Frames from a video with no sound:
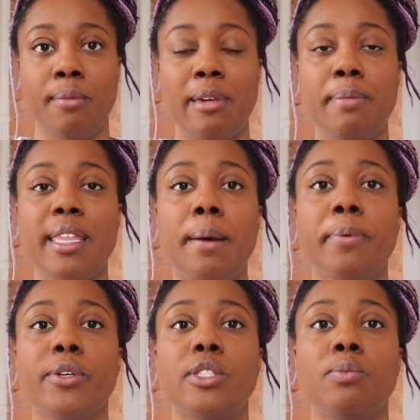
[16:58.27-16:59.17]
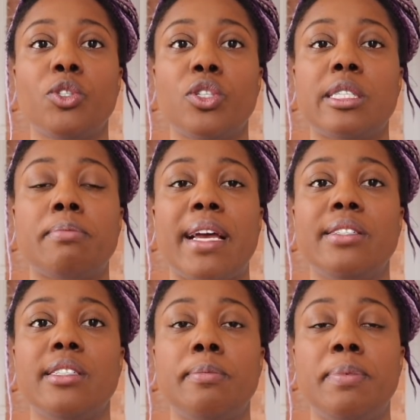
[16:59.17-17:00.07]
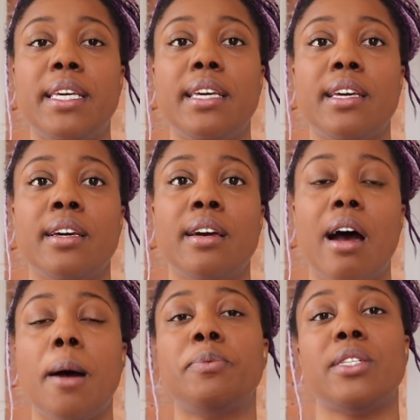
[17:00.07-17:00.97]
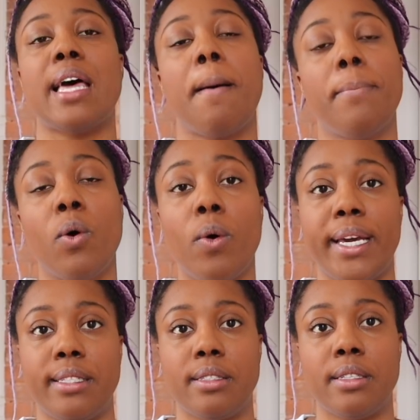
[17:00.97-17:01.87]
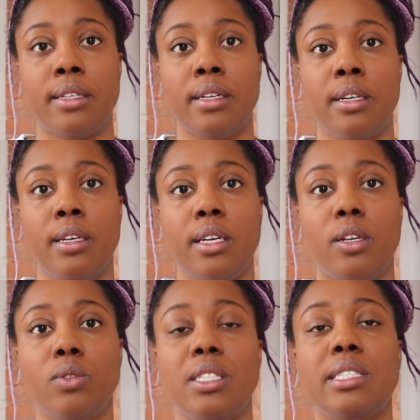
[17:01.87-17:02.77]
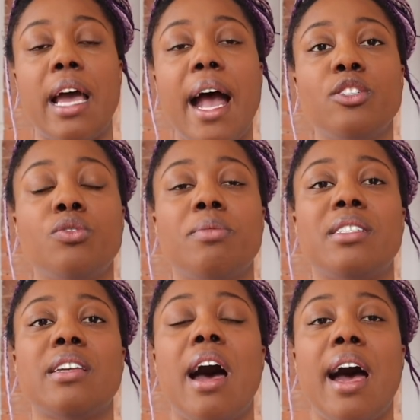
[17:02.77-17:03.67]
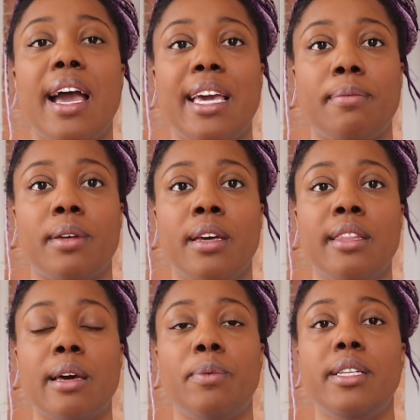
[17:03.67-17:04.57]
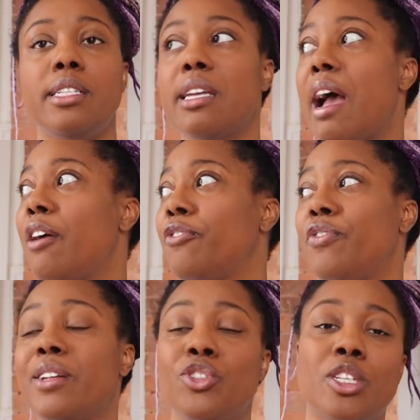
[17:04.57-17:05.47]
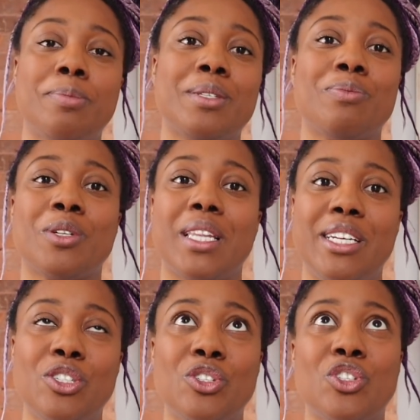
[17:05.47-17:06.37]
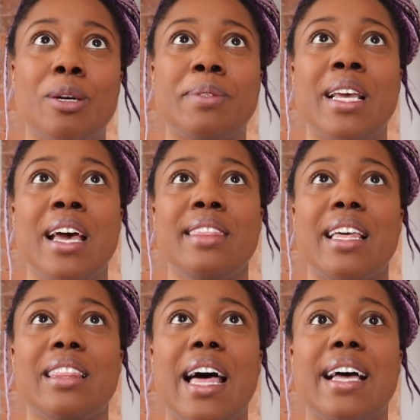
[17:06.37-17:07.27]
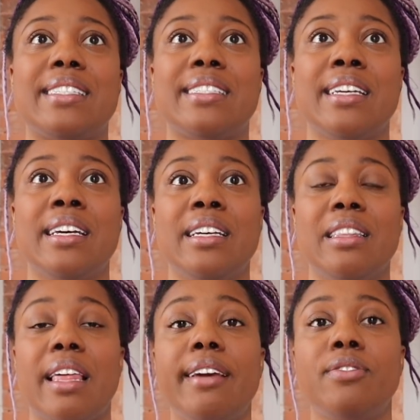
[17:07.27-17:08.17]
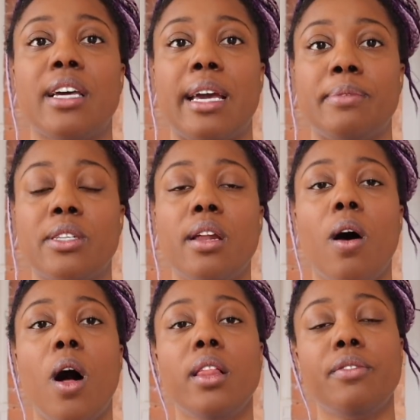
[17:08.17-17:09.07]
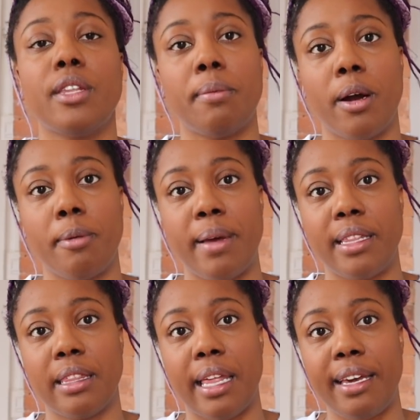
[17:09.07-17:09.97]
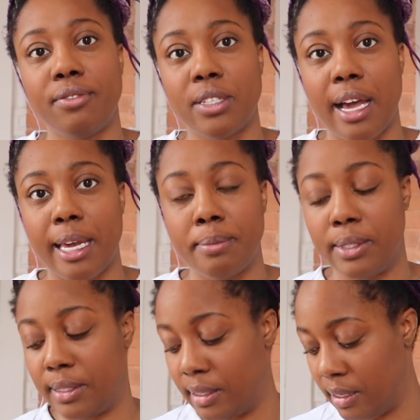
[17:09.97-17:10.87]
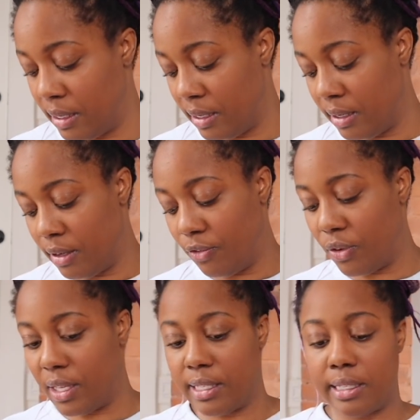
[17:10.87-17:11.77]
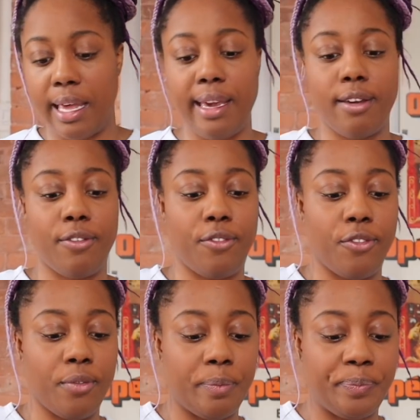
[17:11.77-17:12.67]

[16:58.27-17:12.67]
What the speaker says: Maybe that person was just meant to be up that point. You know, detach from the time that we need to have friendships and relationships that last lifetimes. Not all of them are meant lifetimes for this life.